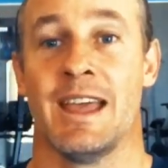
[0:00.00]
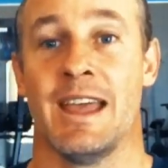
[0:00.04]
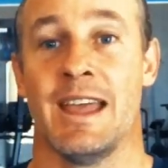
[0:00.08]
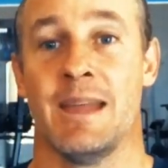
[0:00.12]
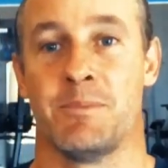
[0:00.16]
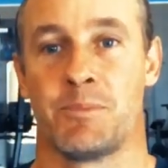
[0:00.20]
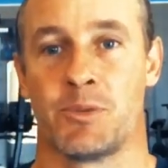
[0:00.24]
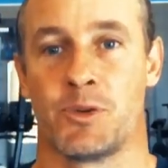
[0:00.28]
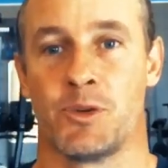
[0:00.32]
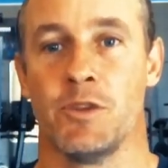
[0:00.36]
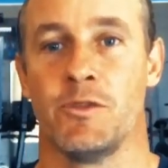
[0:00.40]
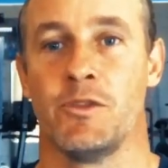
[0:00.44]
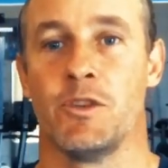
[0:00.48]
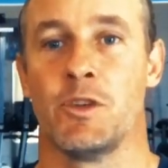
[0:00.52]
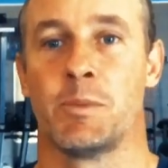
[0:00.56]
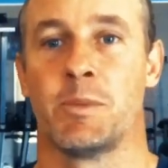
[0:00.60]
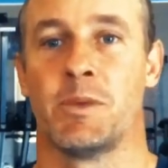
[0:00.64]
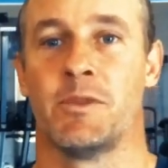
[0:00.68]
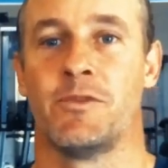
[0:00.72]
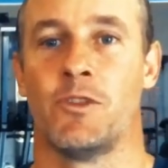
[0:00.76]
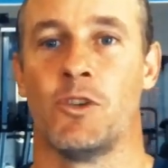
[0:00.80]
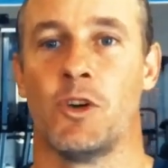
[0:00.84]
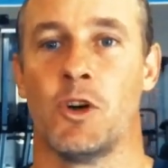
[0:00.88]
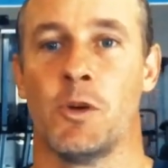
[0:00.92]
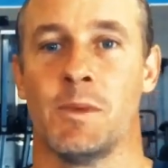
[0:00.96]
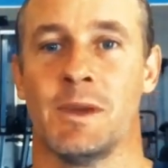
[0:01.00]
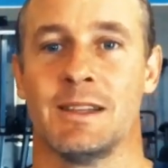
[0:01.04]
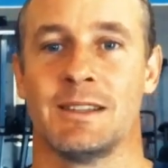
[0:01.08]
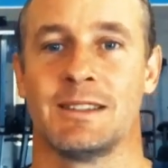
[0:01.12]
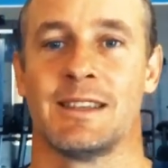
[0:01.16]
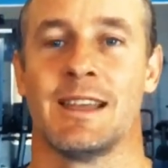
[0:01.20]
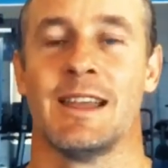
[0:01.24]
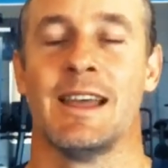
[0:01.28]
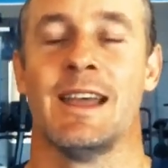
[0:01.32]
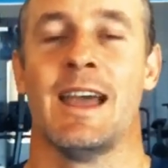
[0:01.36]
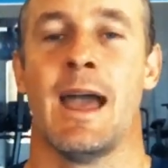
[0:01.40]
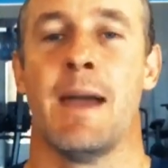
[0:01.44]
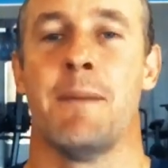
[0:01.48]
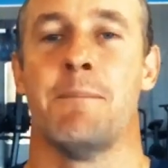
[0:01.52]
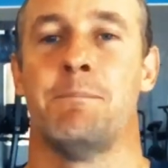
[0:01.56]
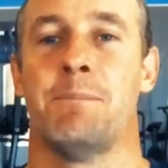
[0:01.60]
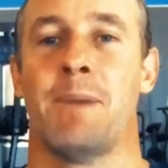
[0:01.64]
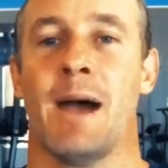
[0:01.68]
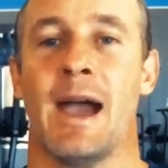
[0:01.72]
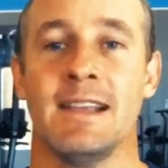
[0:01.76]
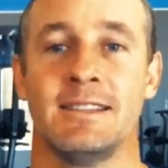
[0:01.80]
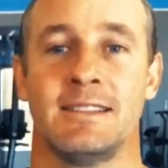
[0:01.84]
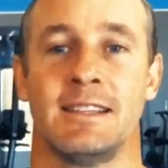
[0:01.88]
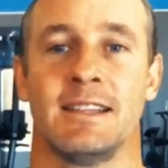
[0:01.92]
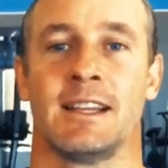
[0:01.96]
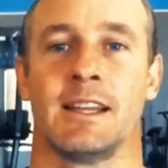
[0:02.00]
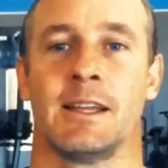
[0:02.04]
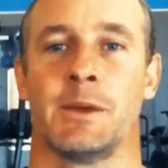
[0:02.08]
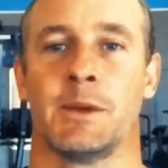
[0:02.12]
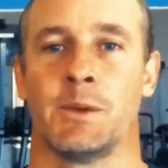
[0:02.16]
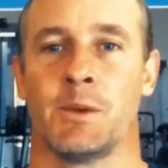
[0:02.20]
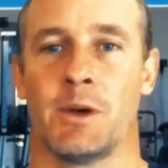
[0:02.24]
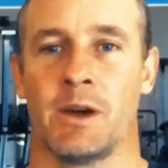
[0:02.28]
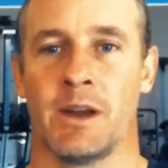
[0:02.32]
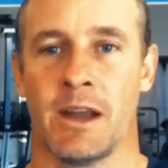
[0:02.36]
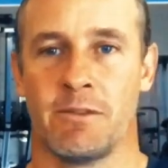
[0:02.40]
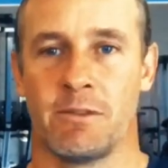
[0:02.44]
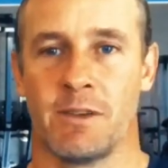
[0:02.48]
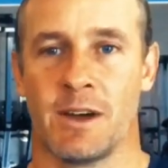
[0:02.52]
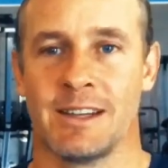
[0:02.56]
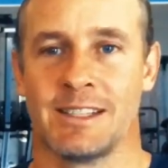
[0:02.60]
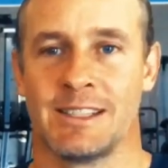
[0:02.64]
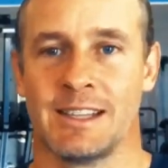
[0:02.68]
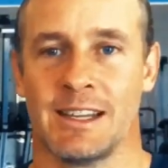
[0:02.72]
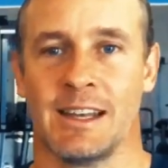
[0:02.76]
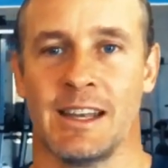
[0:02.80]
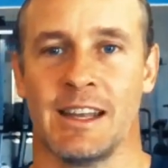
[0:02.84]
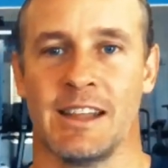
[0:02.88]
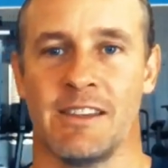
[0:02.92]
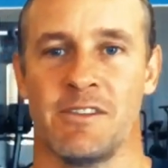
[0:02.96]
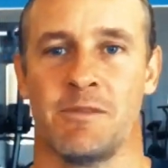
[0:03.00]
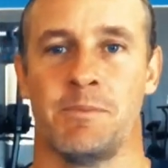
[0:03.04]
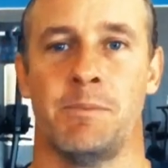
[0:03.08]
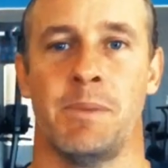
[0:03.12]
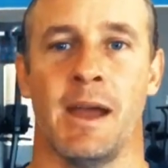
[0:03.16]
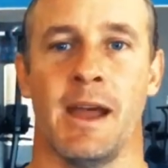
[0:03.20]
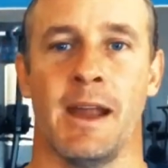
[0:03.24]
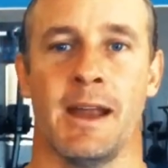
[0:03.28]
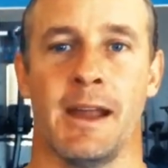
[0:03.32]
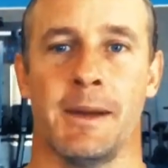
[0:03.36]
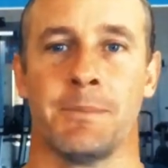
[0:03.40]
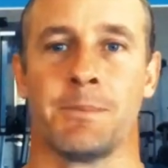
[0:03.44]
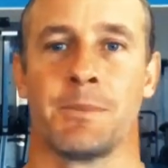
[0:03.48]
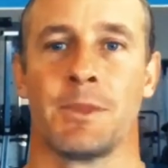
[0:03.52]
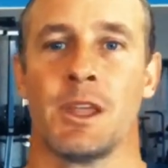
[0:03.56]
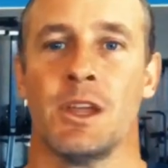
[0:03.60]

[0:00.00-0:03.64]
improve your performance, and basically we want everyone to live better.